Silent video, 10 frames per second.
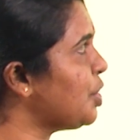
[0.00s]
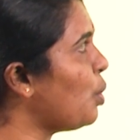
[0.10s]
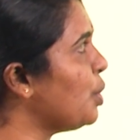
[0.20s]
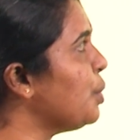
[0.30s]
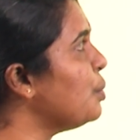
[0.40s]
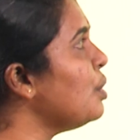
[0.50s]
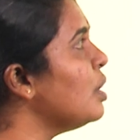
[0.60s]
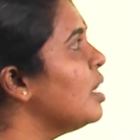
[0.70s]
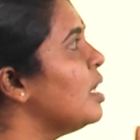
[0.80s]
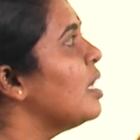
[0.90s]
told you,
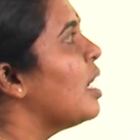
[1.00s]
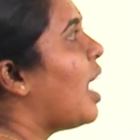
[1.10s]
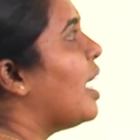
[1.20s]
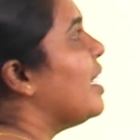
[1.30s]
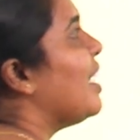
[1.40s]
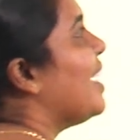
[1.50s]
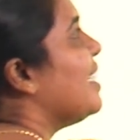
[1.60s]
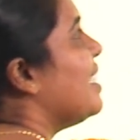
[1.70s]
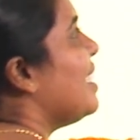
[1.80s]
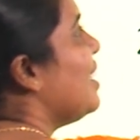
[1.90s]
underline the